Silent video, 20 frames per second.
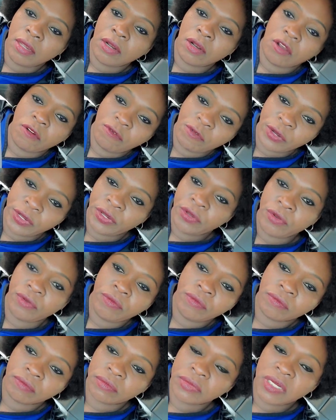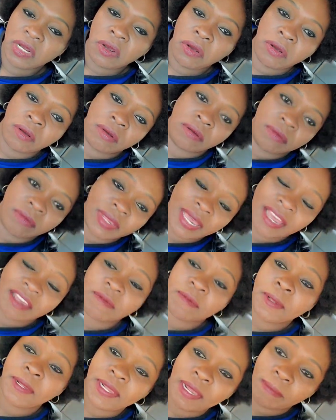For you,
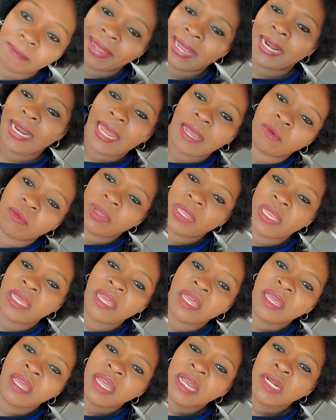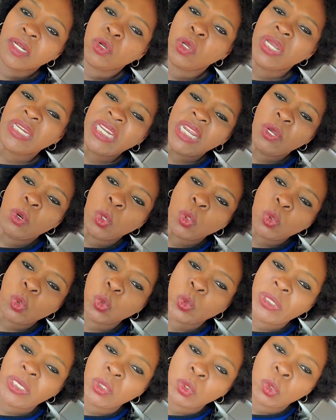especially my language. No, ite
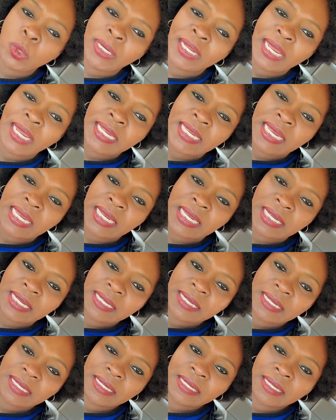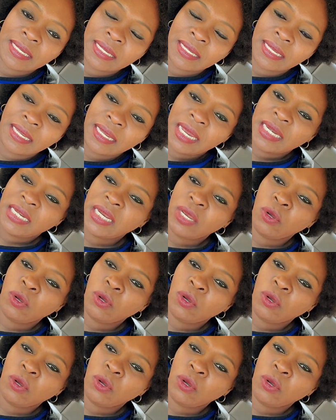utu dingoleje. Leave